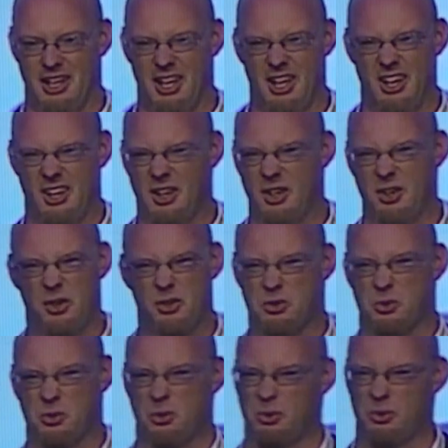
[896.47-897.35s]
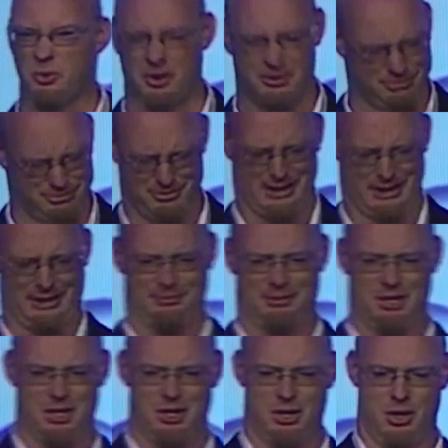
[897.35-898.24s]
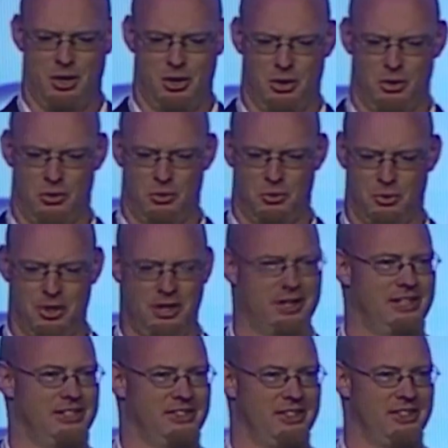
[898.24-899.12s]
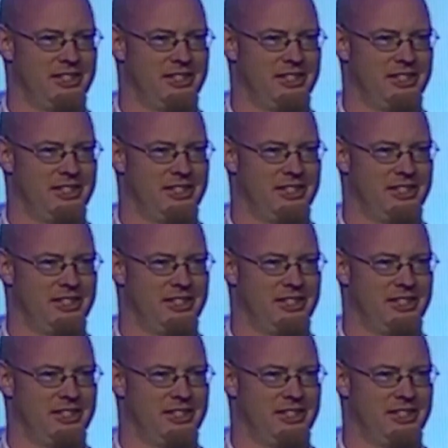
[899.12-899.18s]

It was like, what is this?